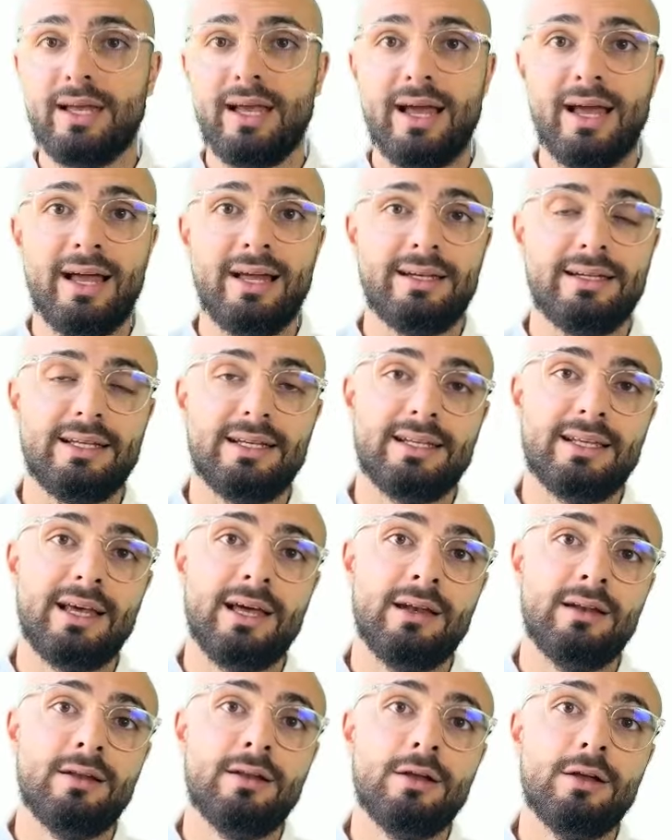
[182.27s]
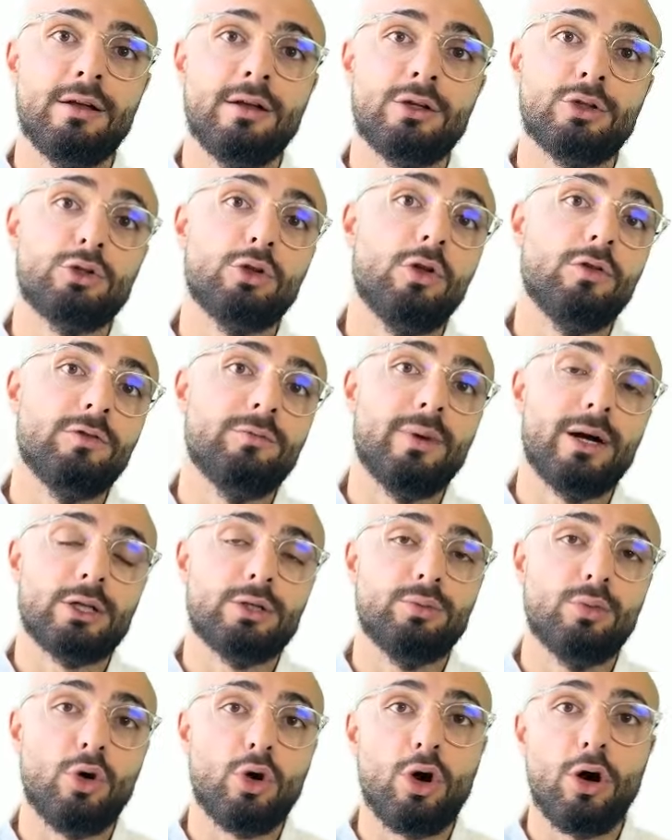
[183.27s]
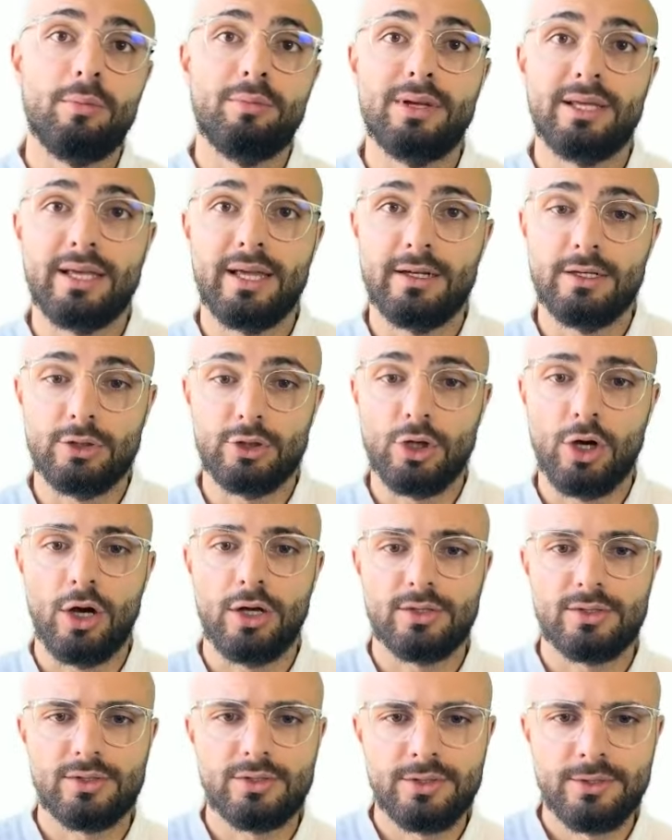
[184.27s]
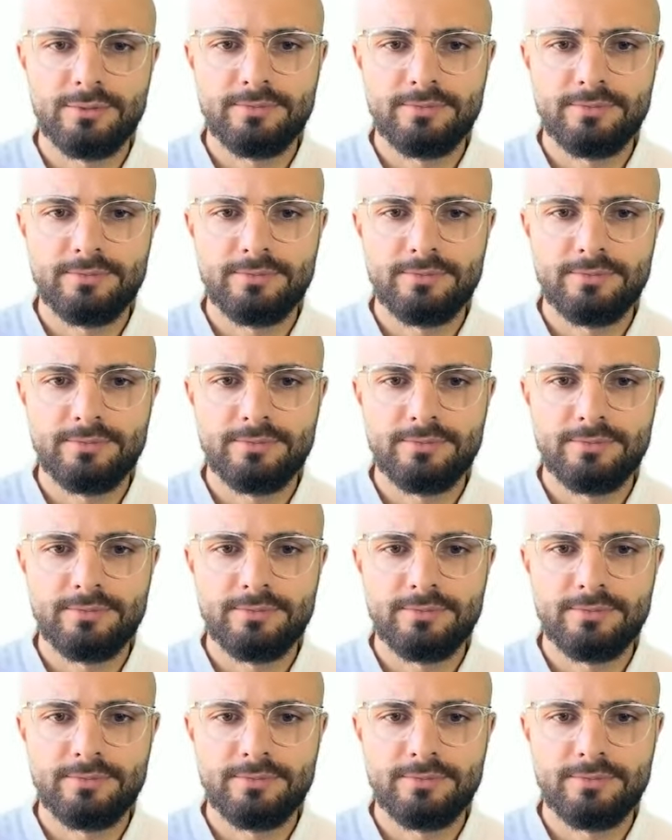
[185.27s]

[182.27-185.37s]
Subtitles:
and it can solve much more complicated tasks.